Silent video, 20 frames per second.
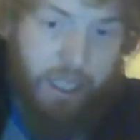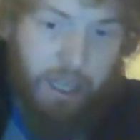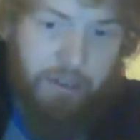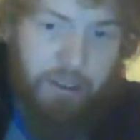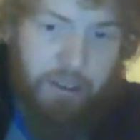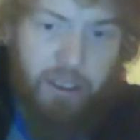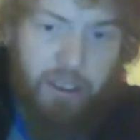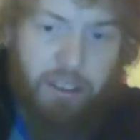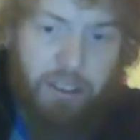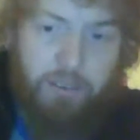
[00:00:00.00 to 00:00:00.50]

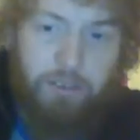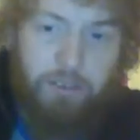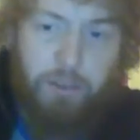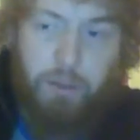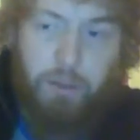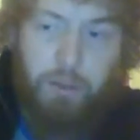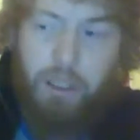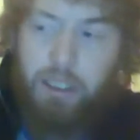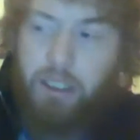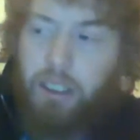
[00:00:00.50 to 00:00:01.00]
Kevin's
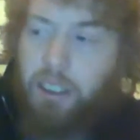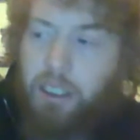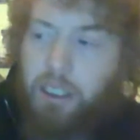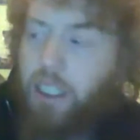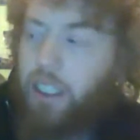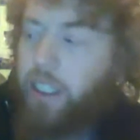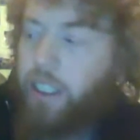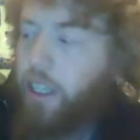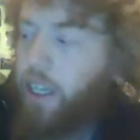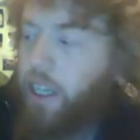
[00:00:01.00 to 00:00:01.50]

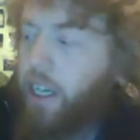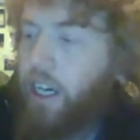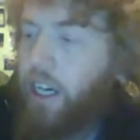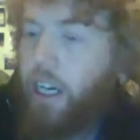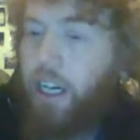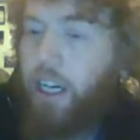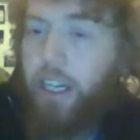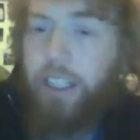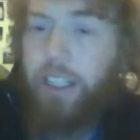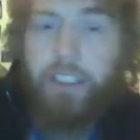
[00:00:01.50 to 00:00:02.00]
information.
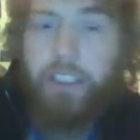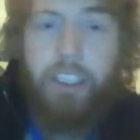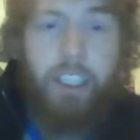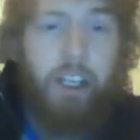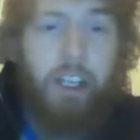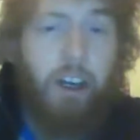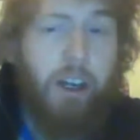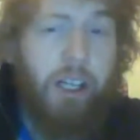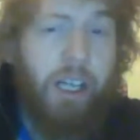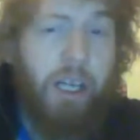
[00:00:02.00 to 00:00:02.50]
Check it
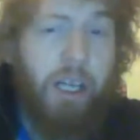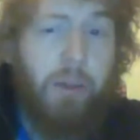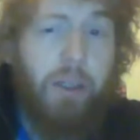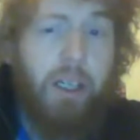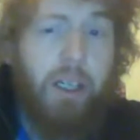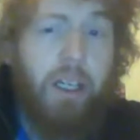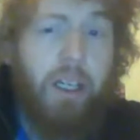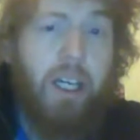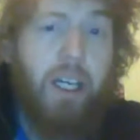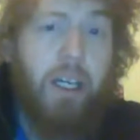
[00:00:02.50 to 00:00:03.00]
all out.
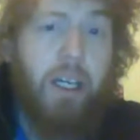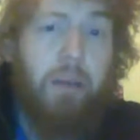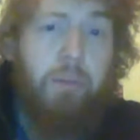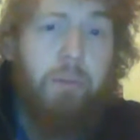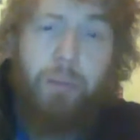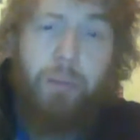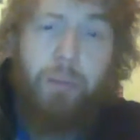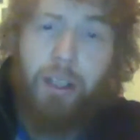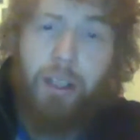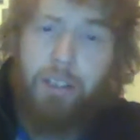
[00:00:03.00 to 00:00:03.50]

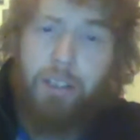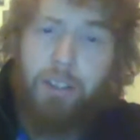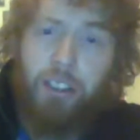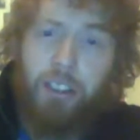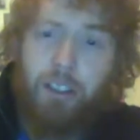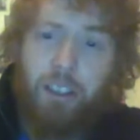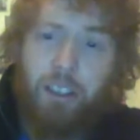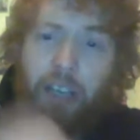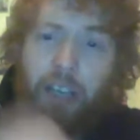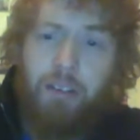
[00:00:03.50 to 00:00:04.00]
Thanks to
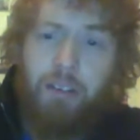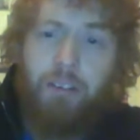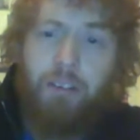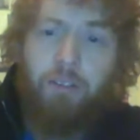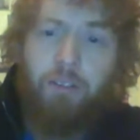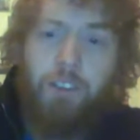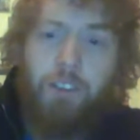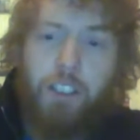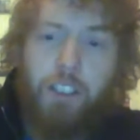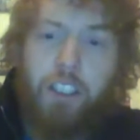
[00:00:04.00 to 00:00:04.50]
Kevin
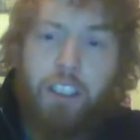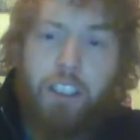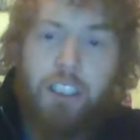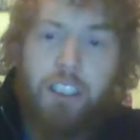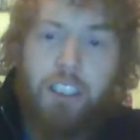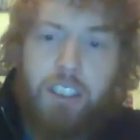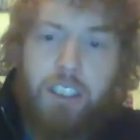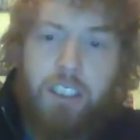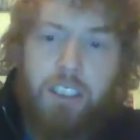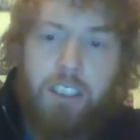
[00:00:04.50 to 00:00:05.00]
for joining
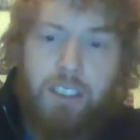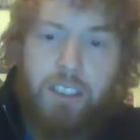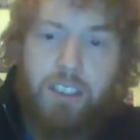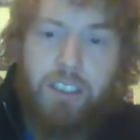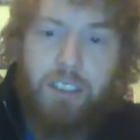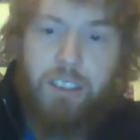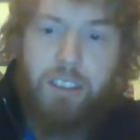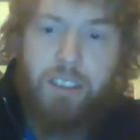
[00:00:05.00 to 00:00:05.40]
us.